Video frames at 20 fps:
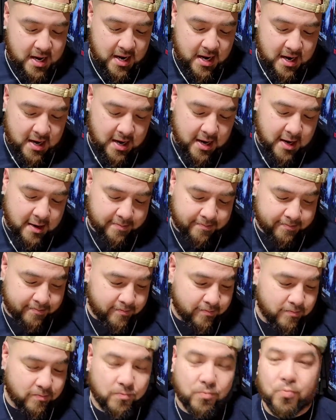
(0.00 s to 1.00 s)
Um,
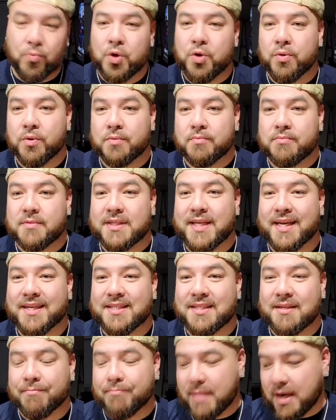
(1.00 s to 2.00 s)
we will
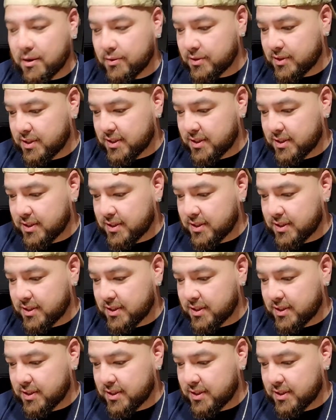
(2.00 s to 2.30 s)
test them out,